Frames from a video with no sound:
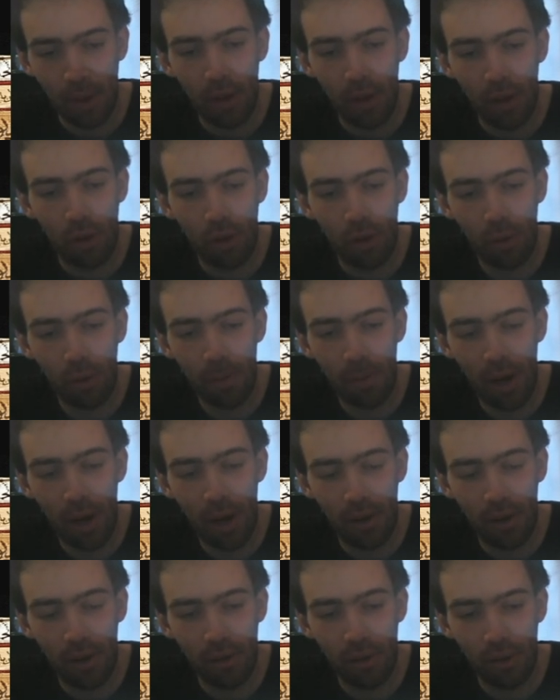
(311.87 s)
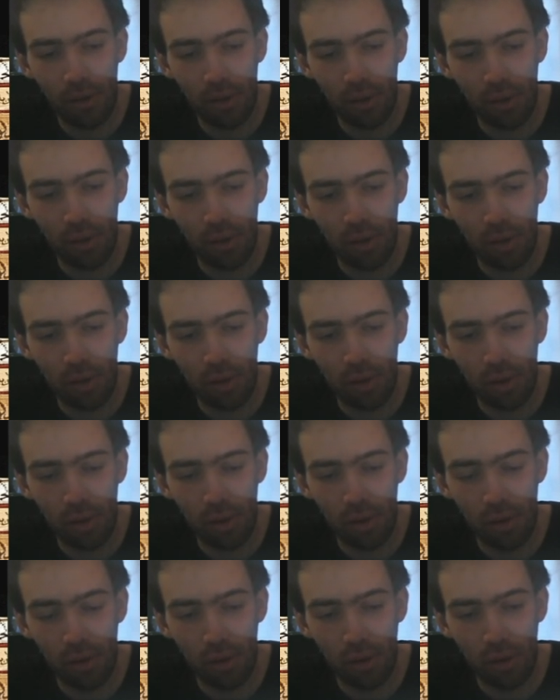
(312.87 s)
Thumma
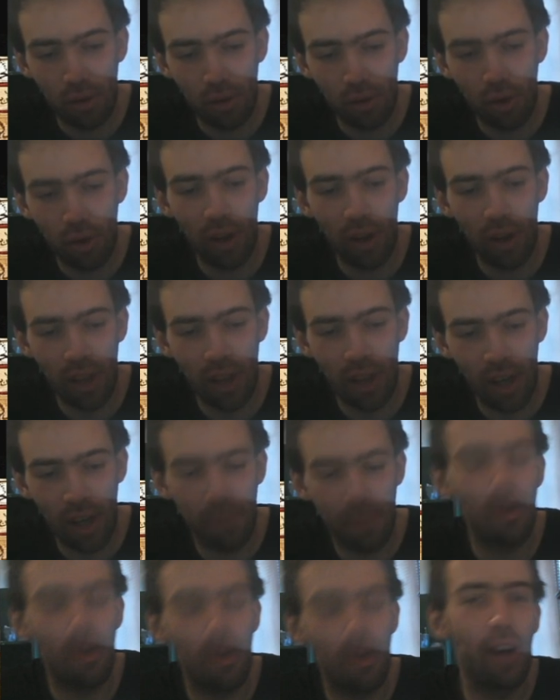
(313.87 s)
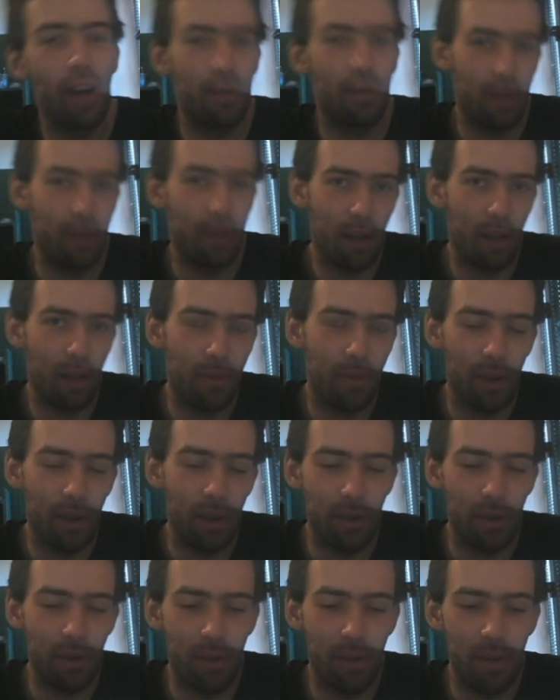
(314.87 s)
yuhyihim, right? Of,
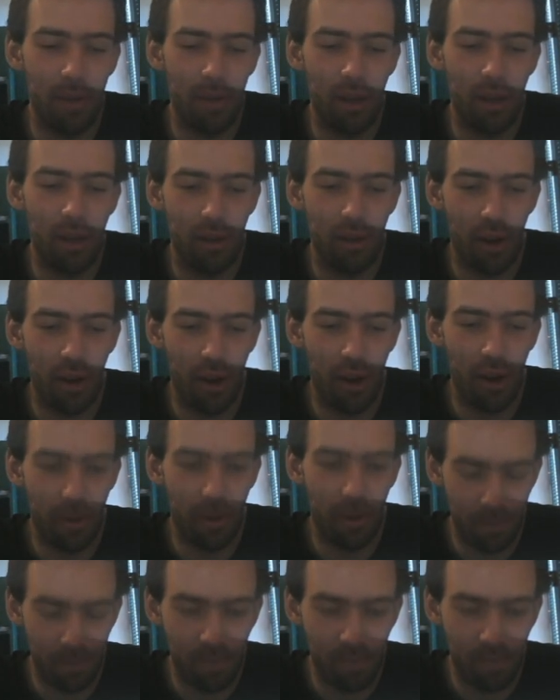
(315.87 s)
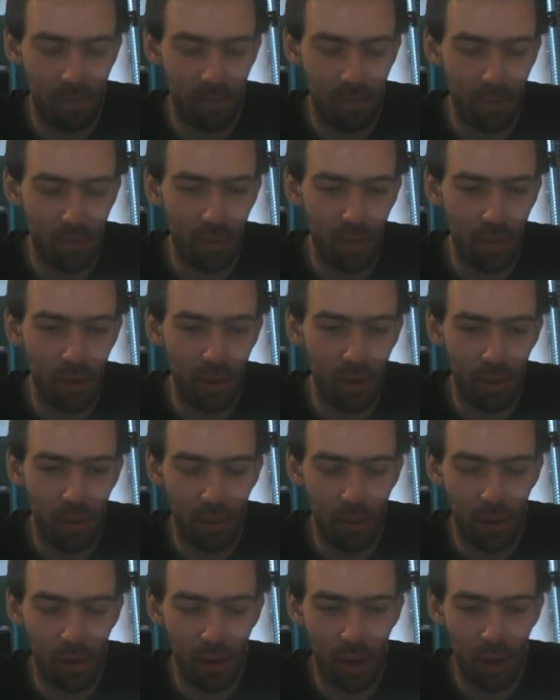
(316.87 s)
let me. Um,
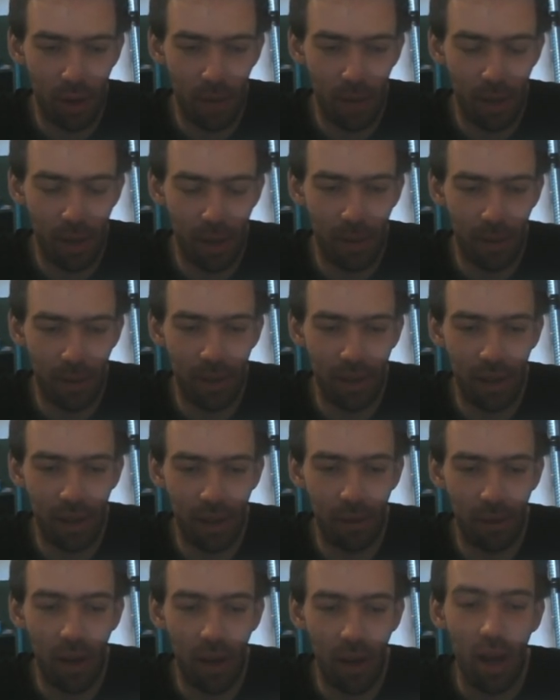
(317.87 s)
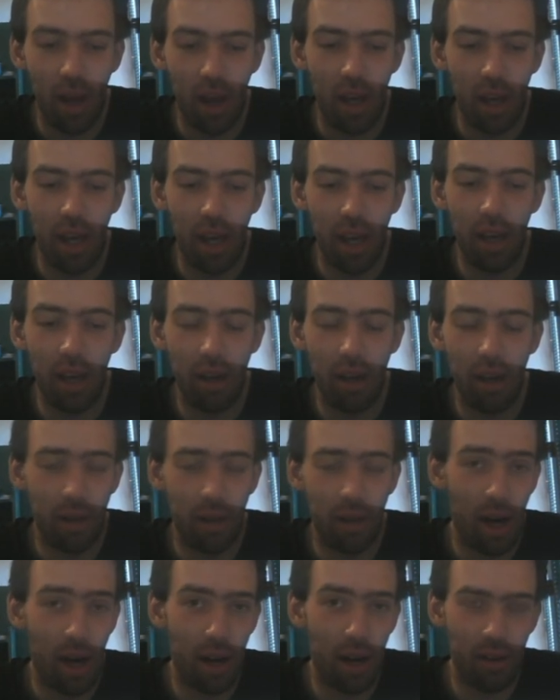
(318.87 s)
amend myself. He,
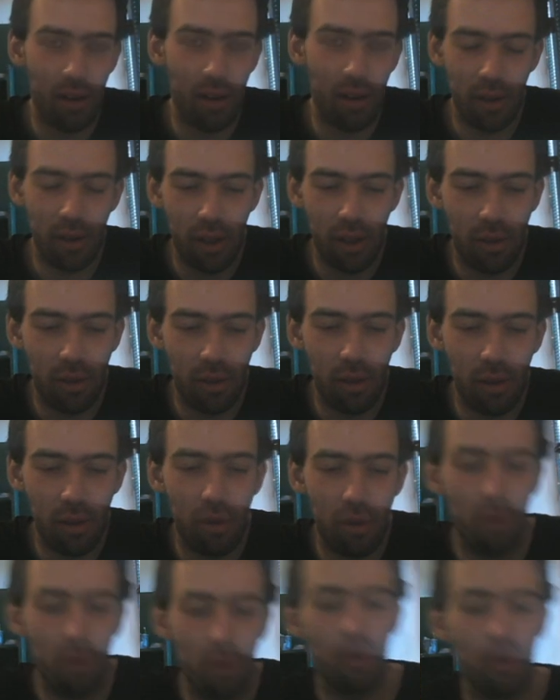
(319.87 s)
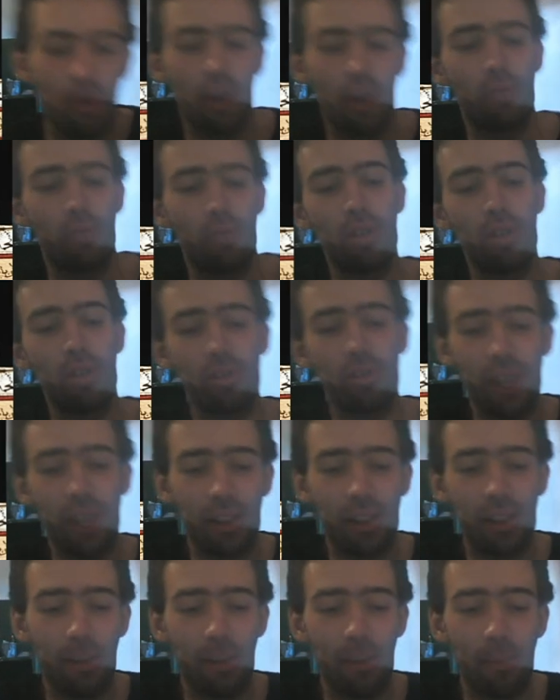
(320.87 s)
God, is going to resurrect
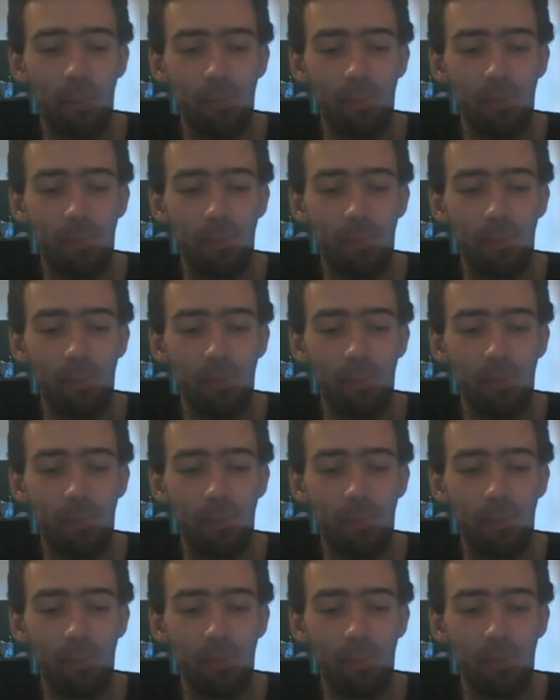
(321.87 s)
them.